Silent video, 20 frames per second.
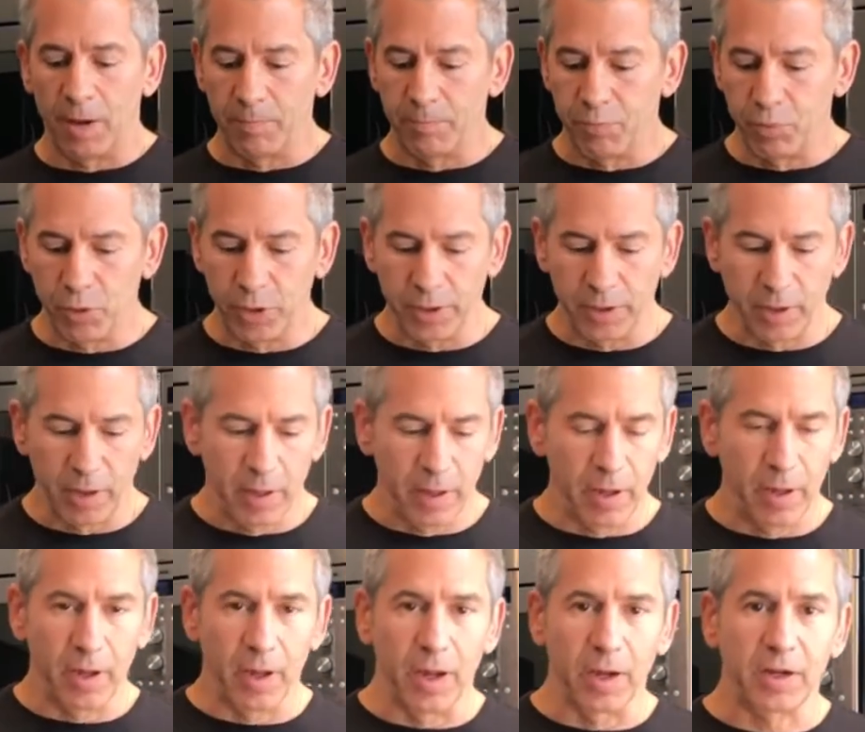put
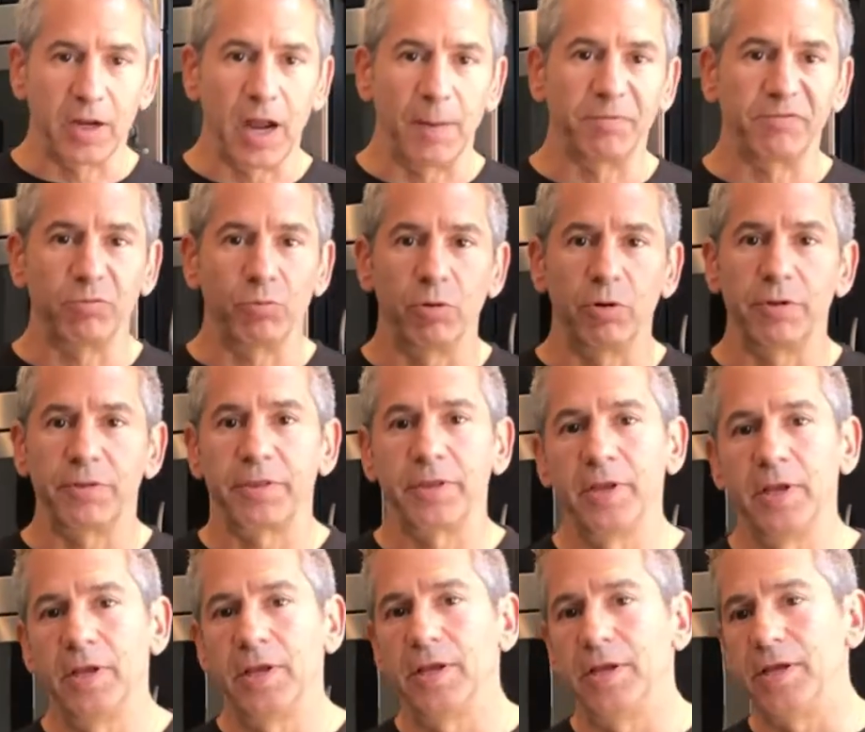a cup's worth
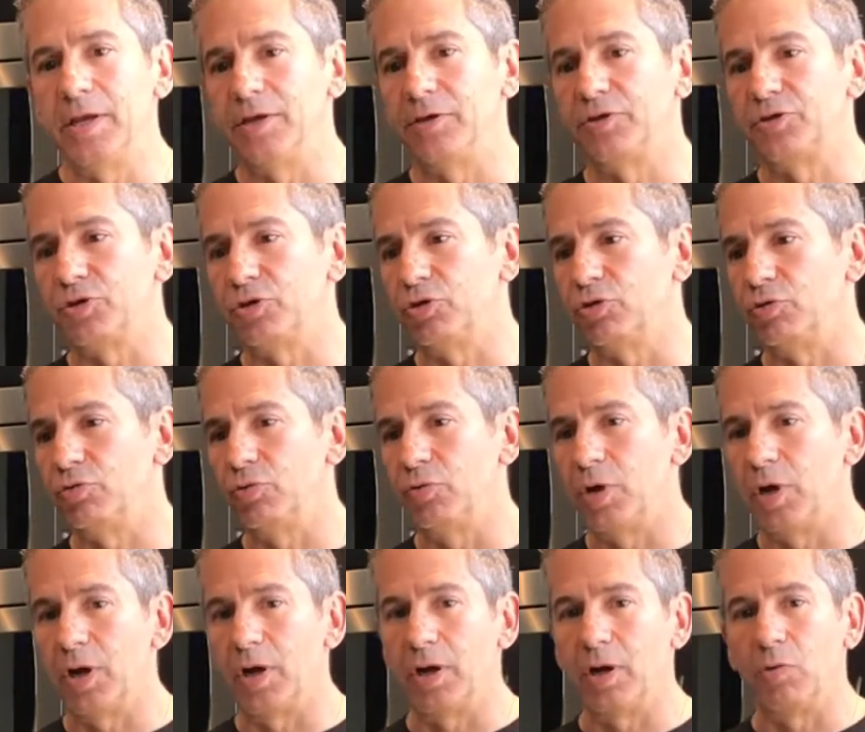into
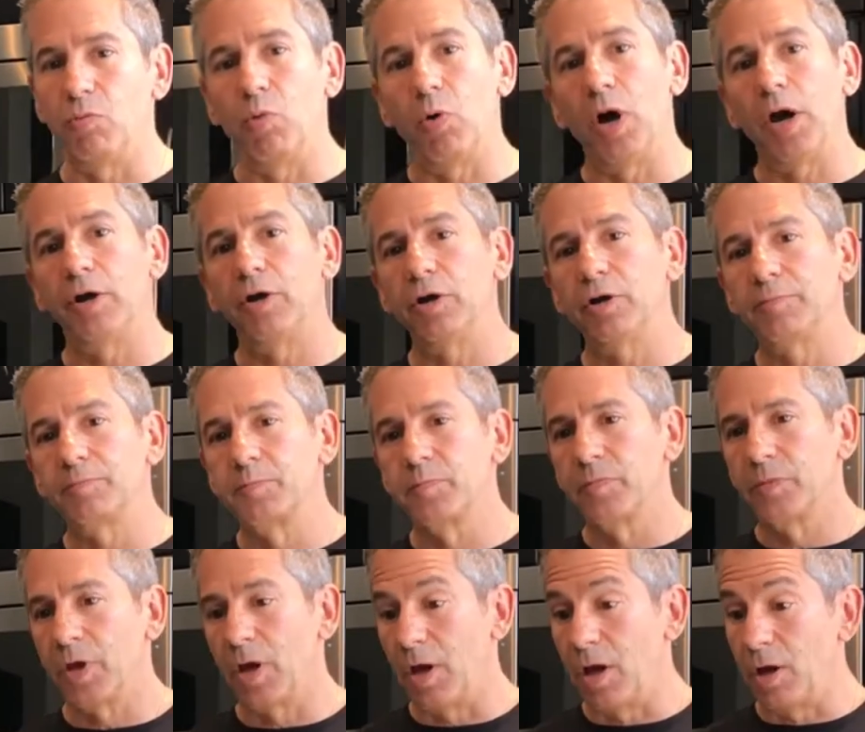water,
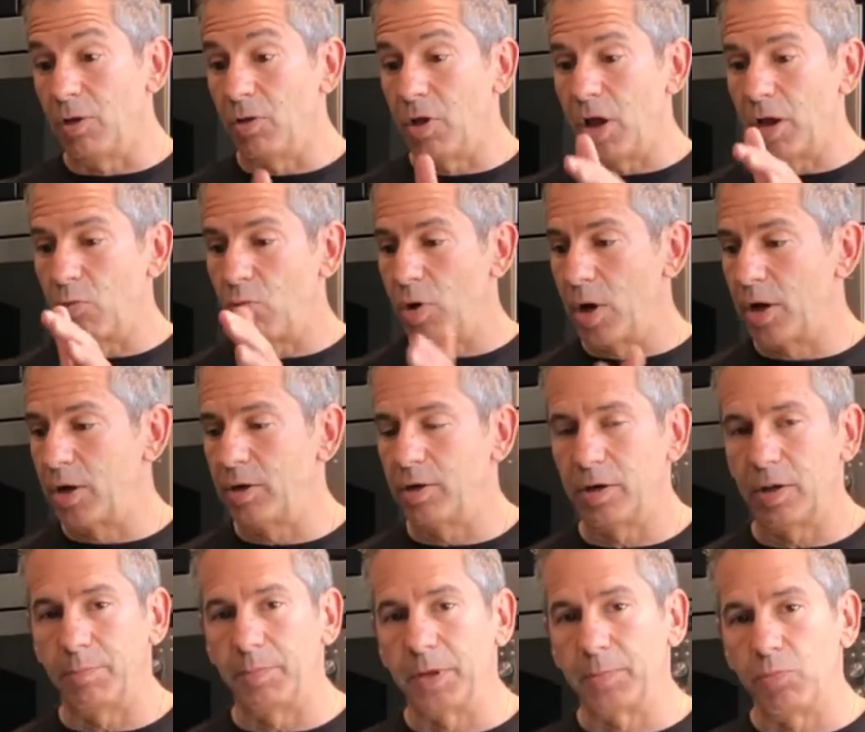a lot of water,
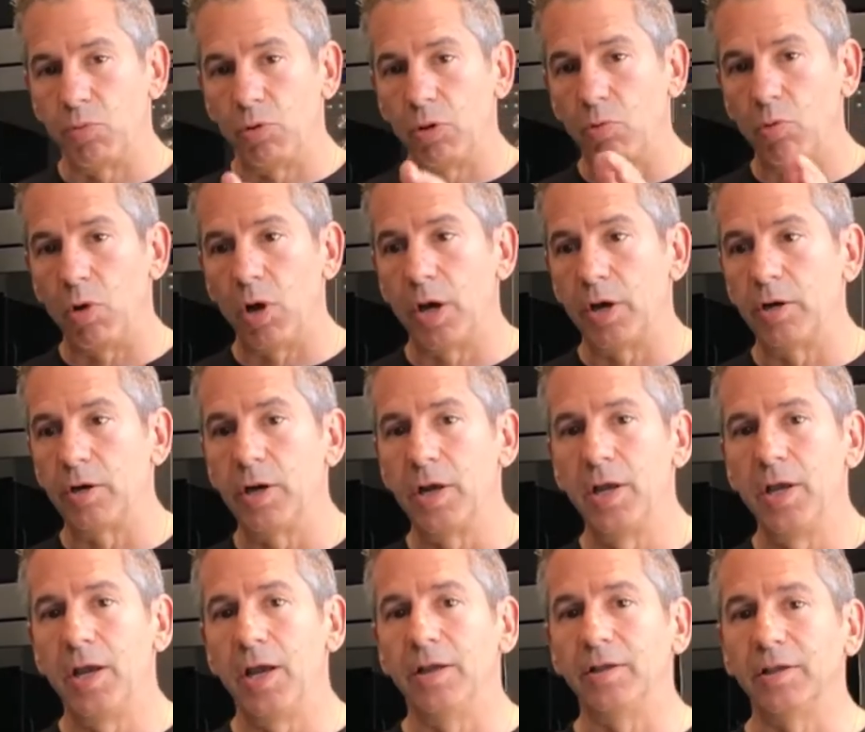a big bowl of water,
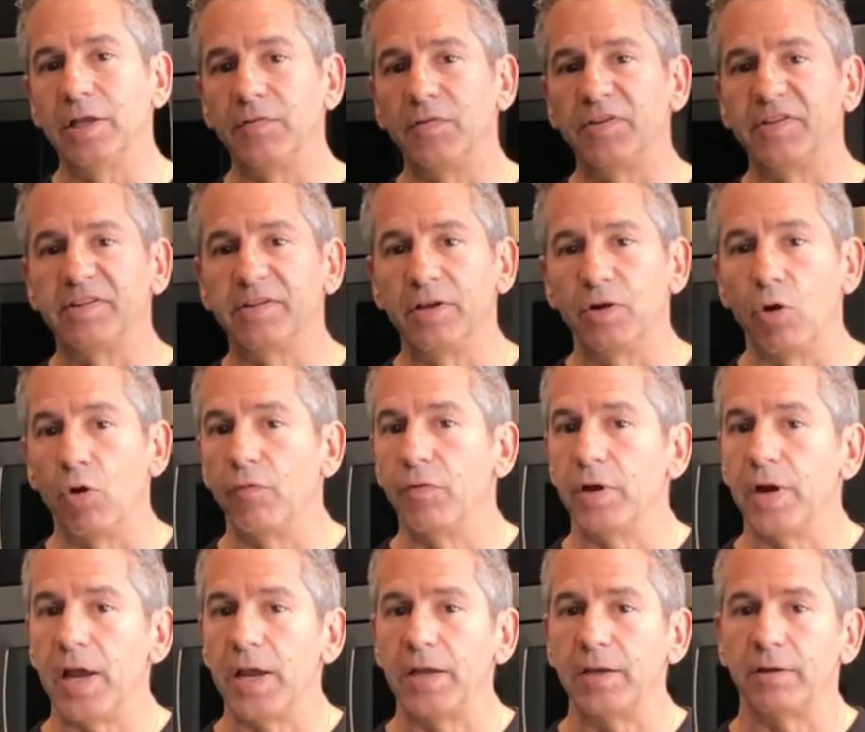and leave it sit
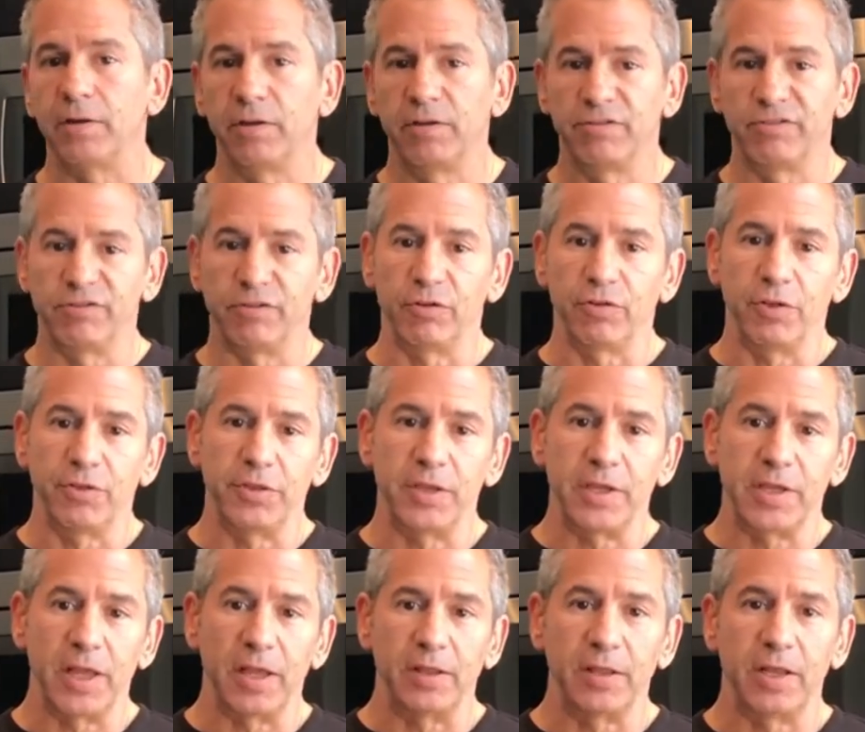overnight so that they
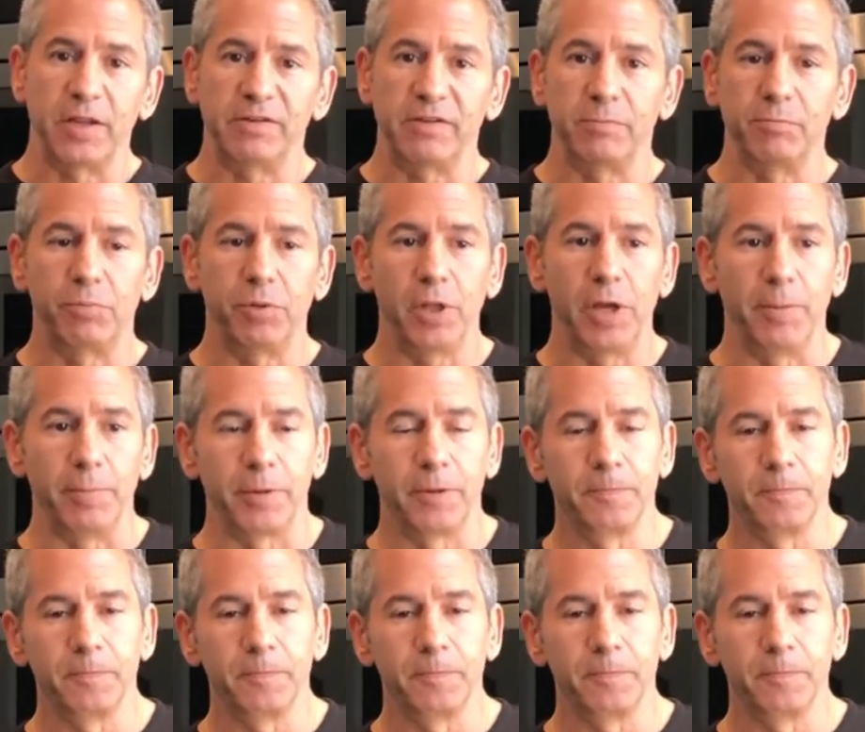get nice and plump.